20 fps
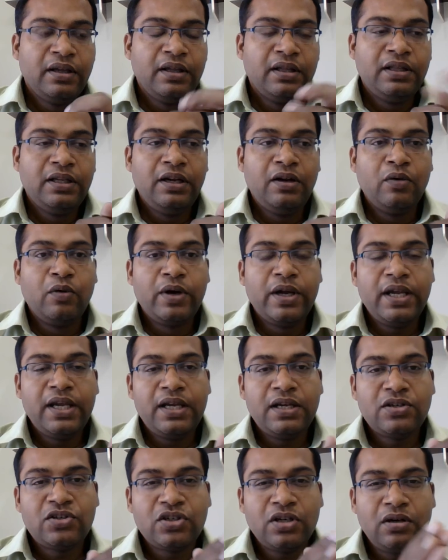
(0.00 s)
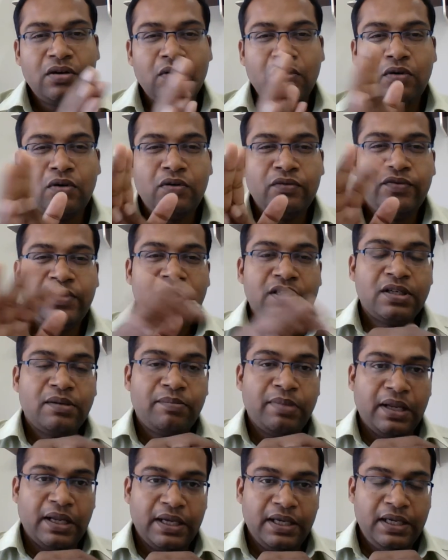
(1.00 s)
the location of the
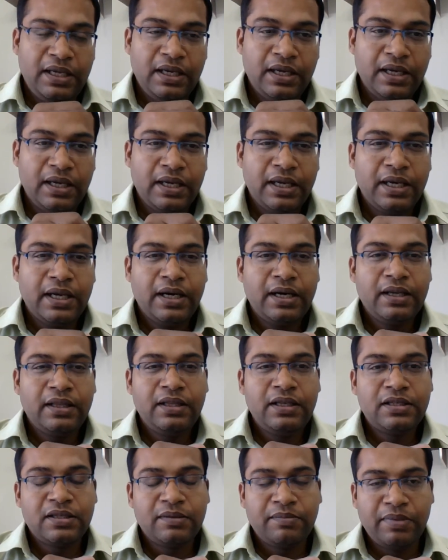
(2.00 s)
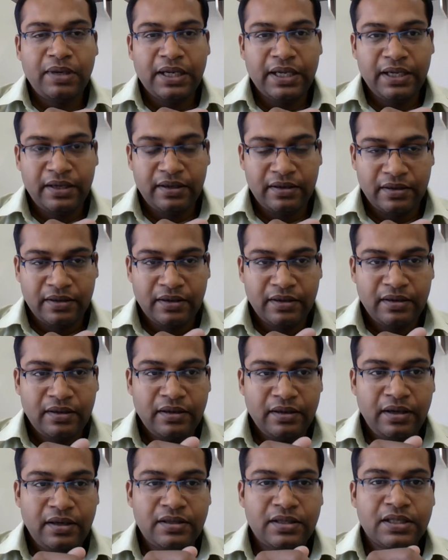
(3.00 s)
supply and the supplier,
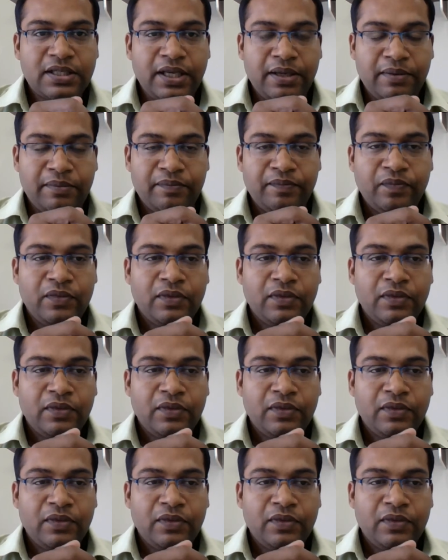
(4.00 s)
it's the same.